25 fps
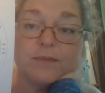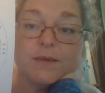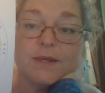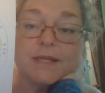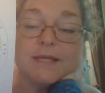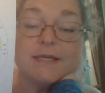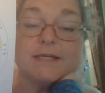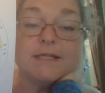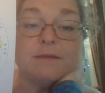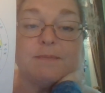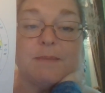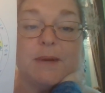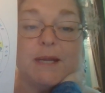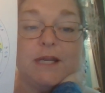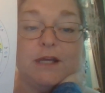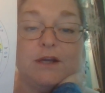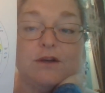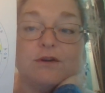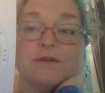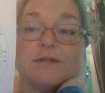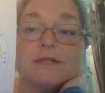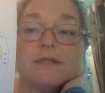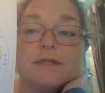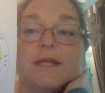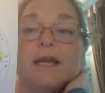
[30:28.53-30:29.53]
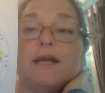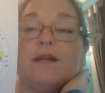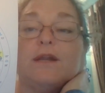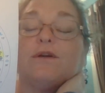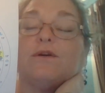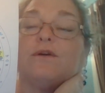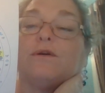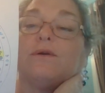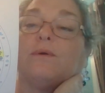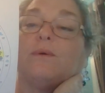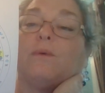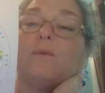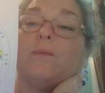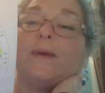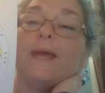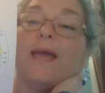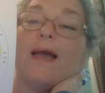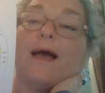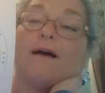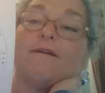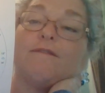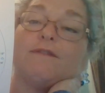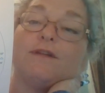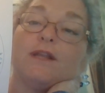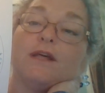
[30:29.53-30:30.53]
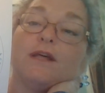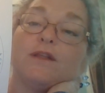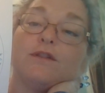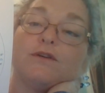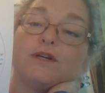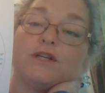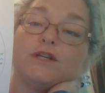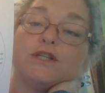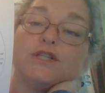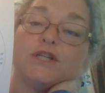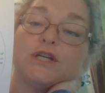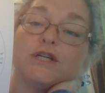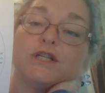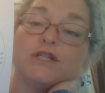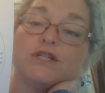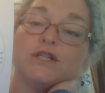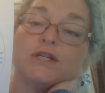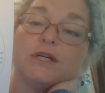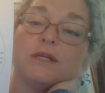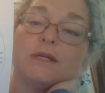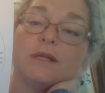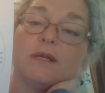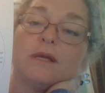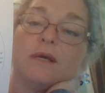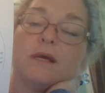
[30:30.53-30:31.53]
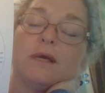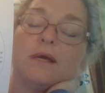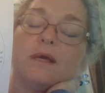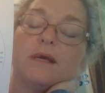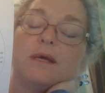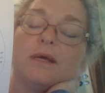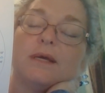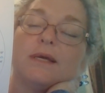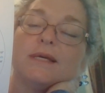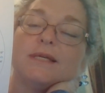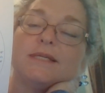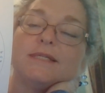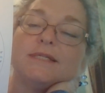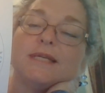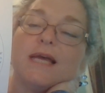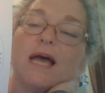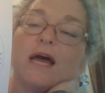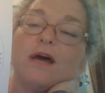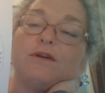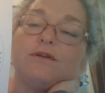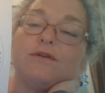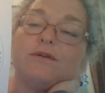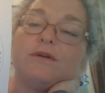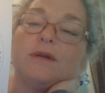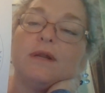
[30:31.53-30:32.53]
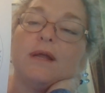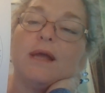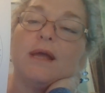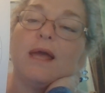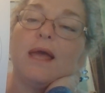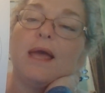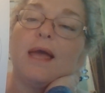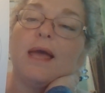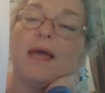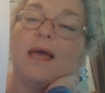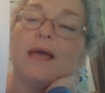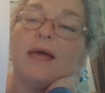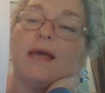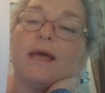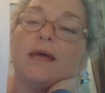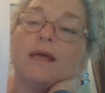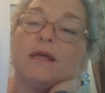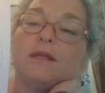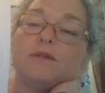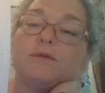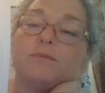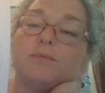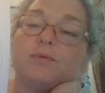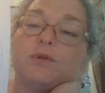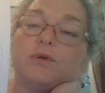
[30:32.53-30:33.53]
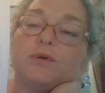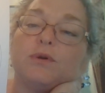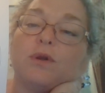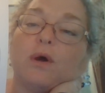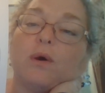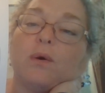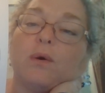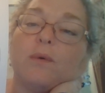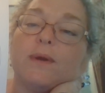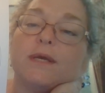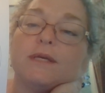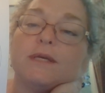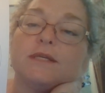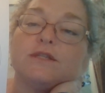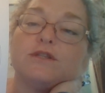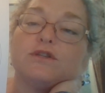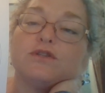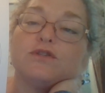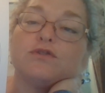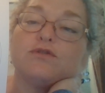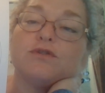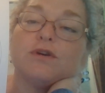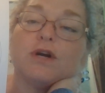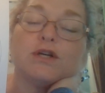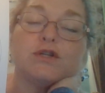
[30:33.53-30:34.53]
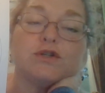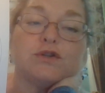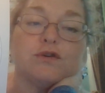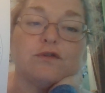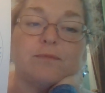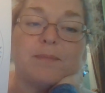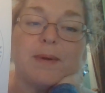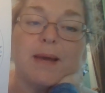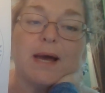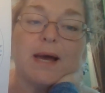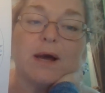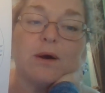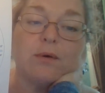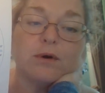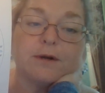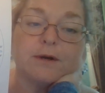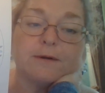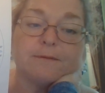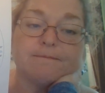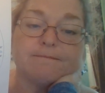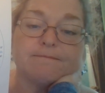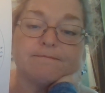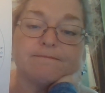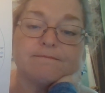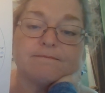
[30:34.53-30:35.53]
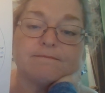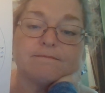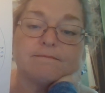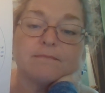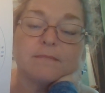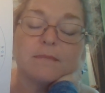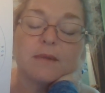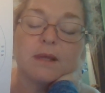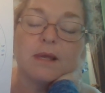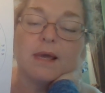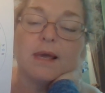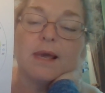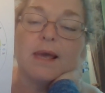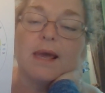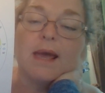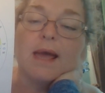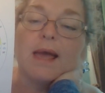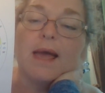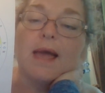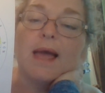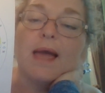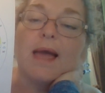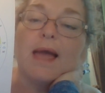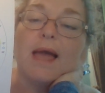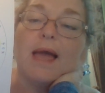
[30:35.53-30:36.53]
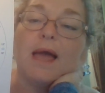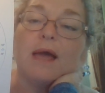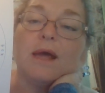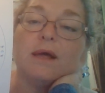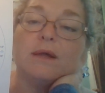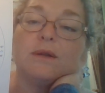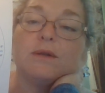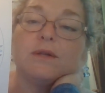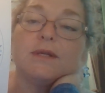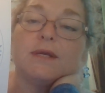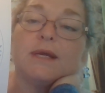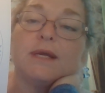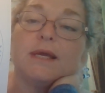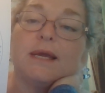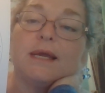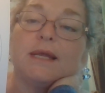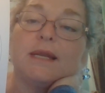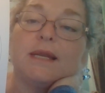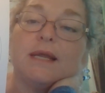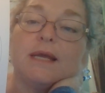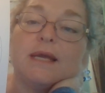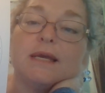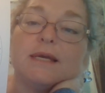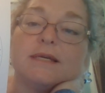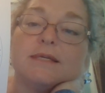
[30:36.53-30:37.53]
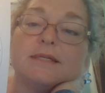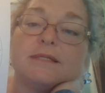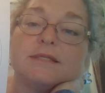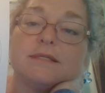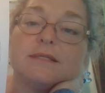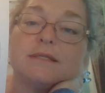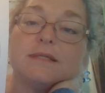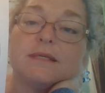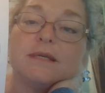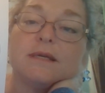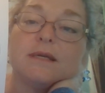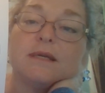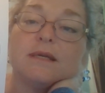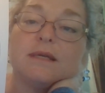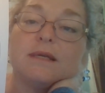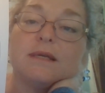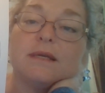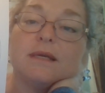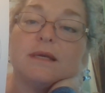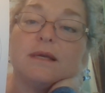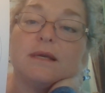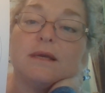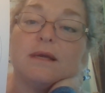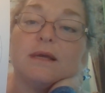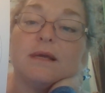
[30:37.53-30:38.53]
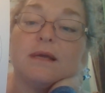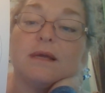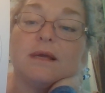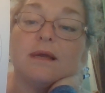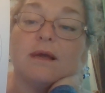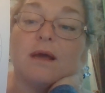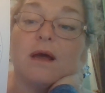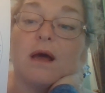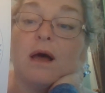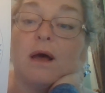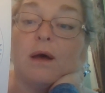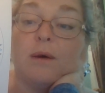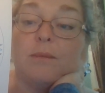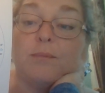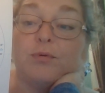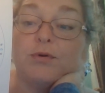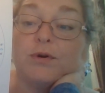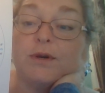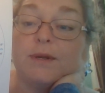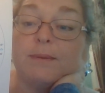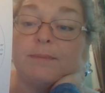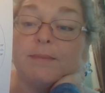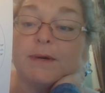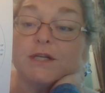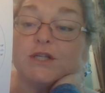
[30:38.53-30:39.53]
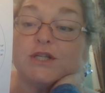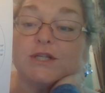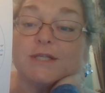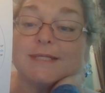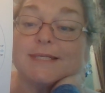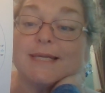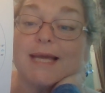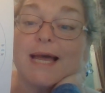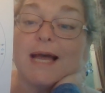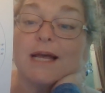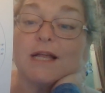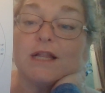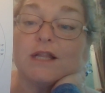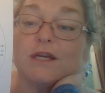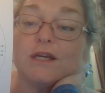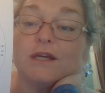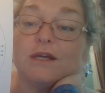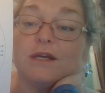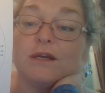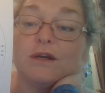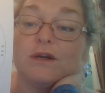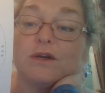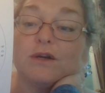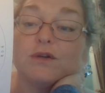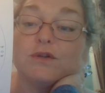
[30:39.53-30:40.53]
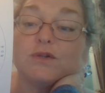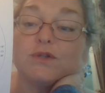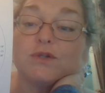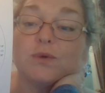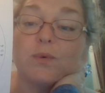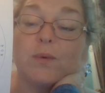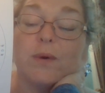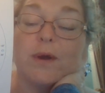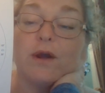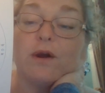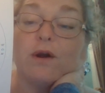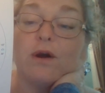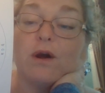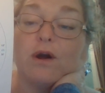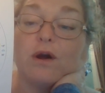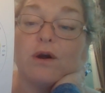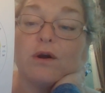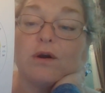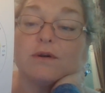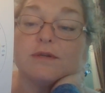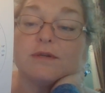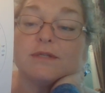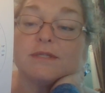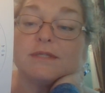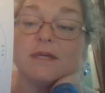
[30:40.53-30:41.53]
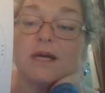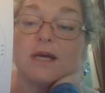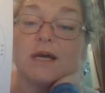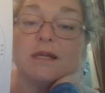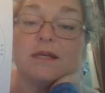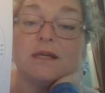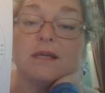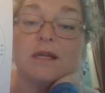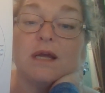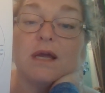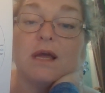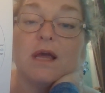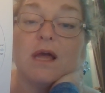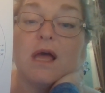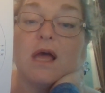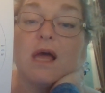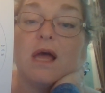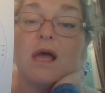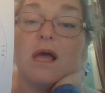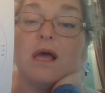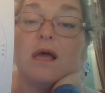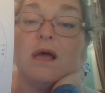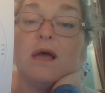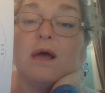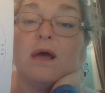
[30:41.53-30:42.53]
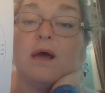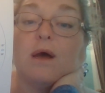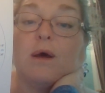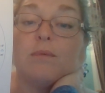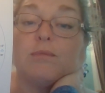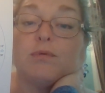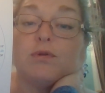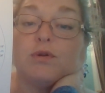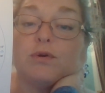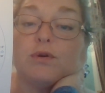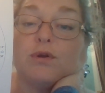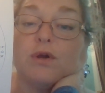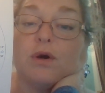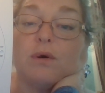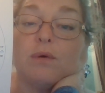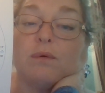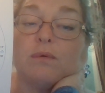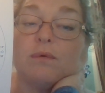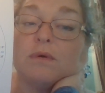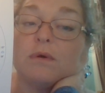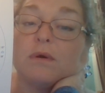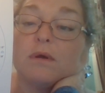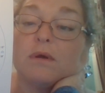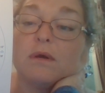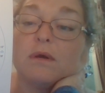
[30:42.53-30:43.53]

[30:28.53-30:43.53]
this many years later, we have another conjunction. Saturn and Pluto is the structure of power. And it is uh, pretty much exactly square her Sun, Pluto,